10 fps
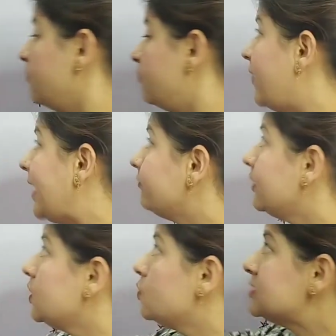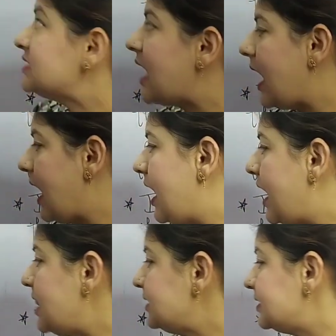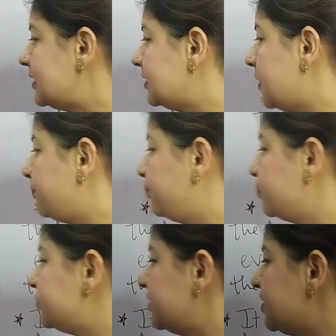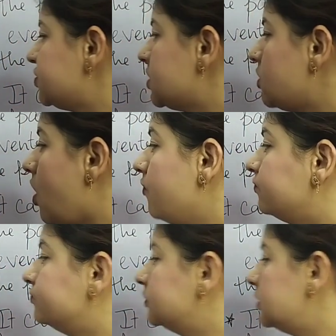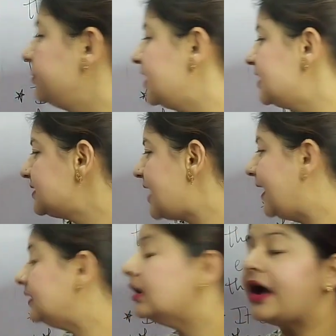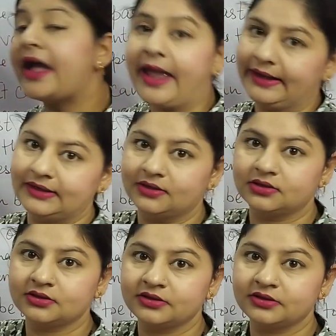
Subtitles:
When we use als, the position of verb is at the end.